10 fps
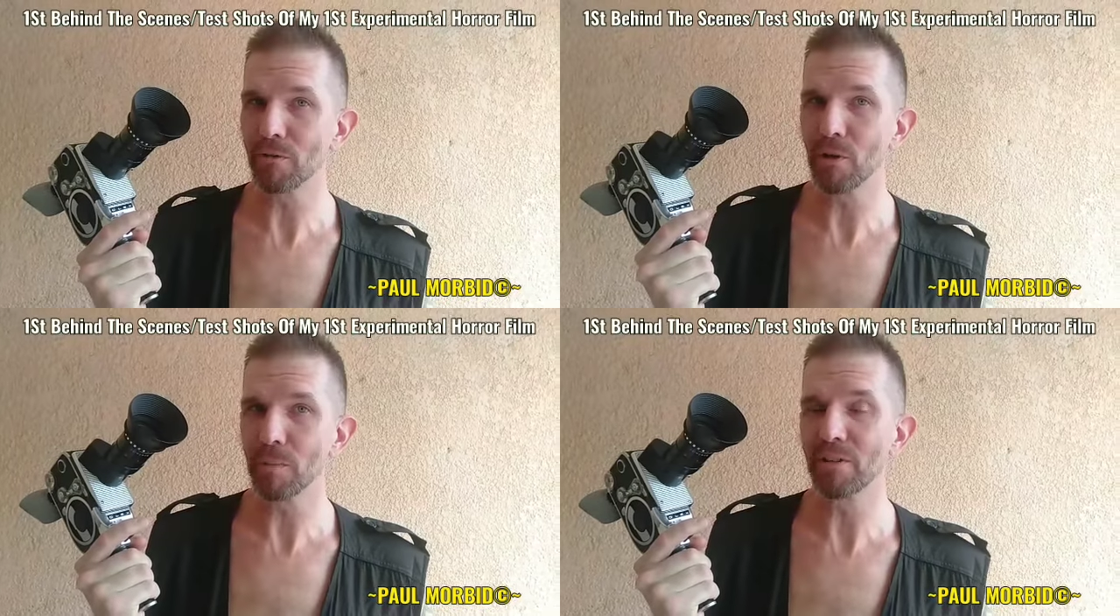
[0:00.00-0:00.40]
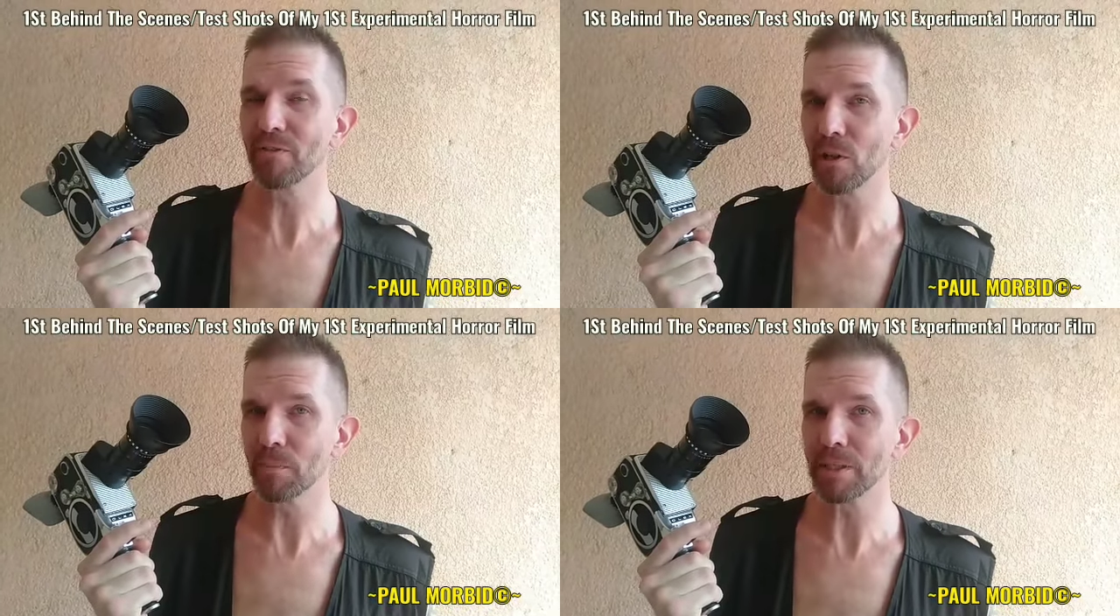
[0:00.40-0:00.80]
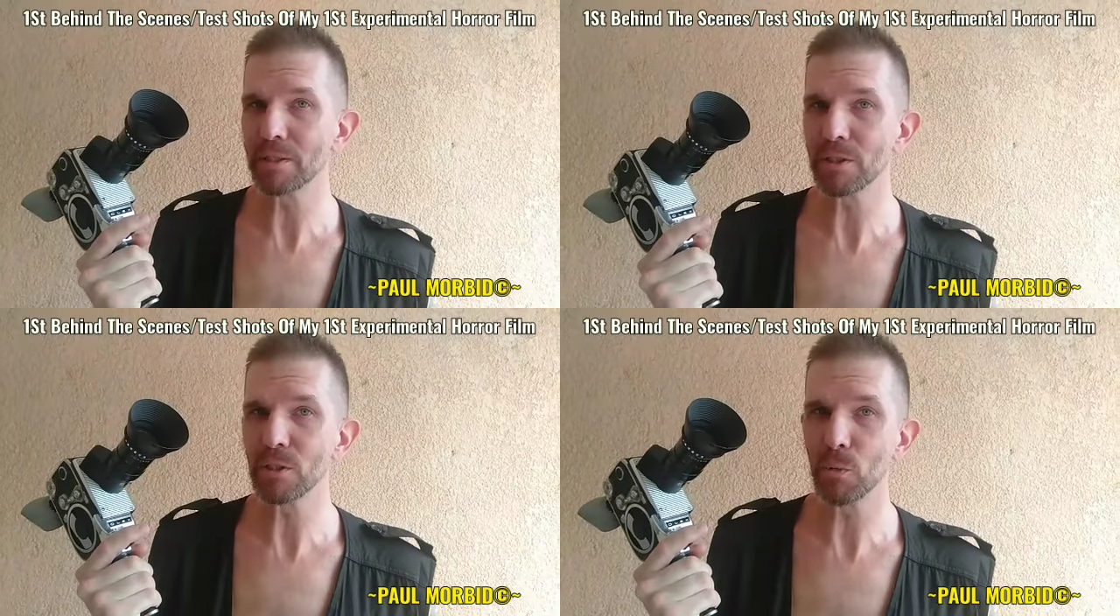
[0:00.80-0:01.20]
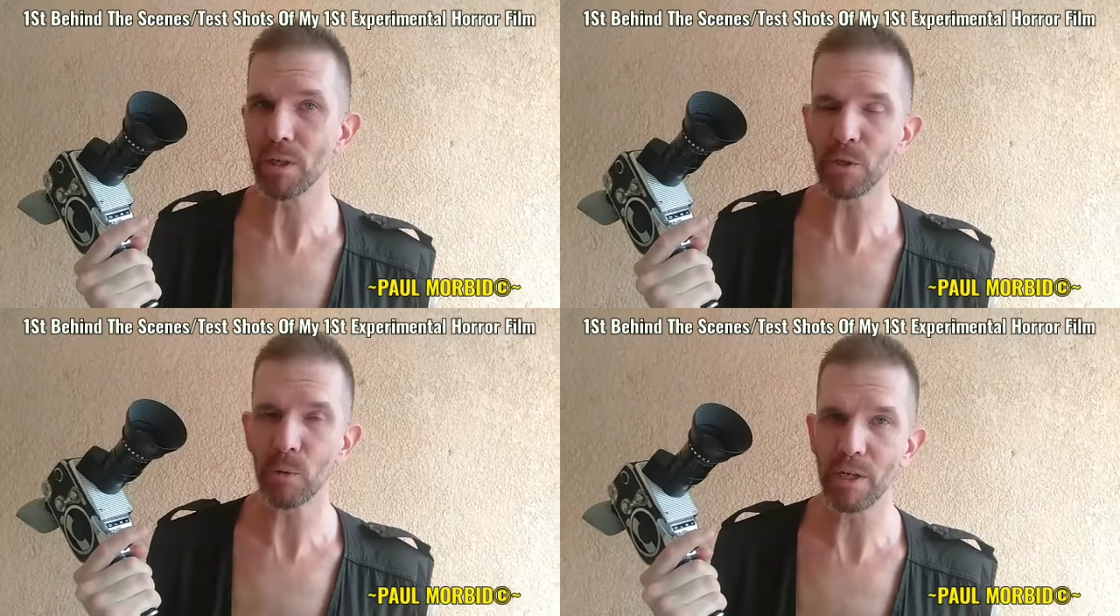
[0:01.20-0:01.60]
film in the Philippines in
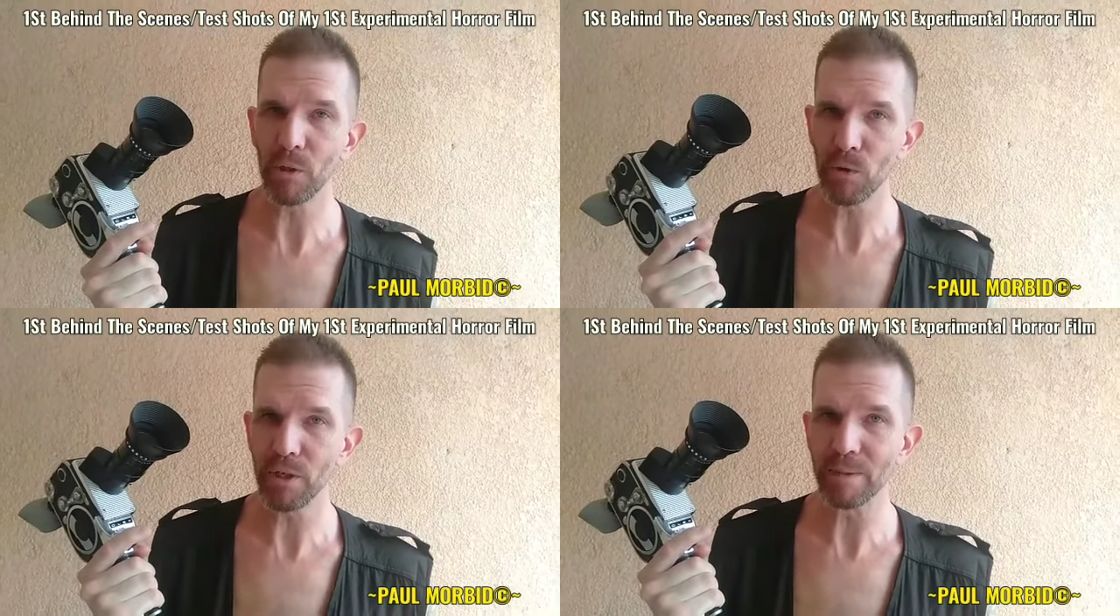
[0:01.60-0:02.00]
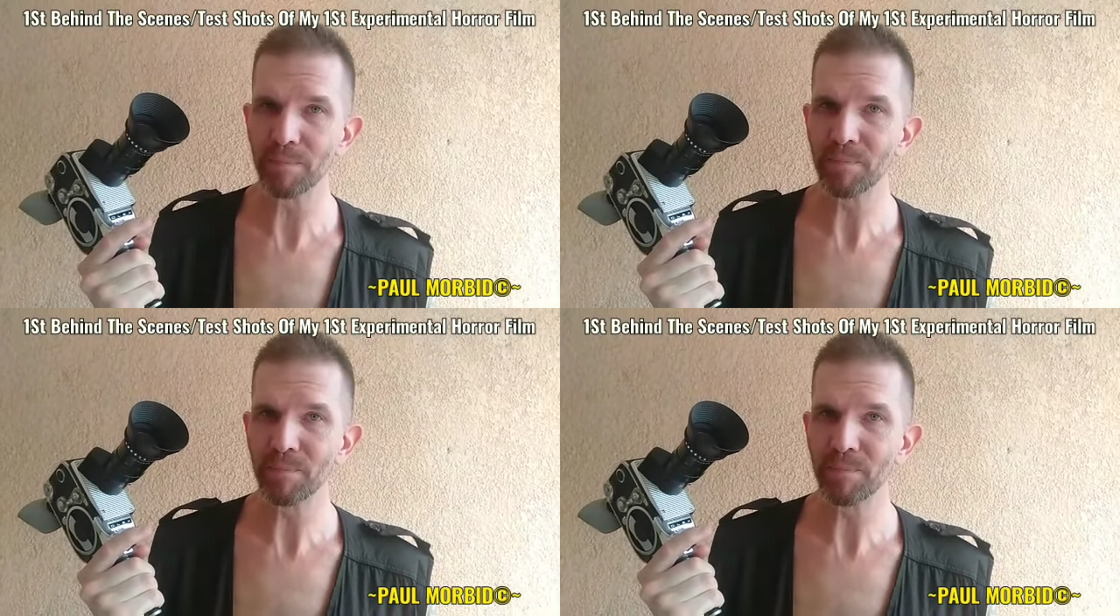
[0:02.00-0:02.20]
2023.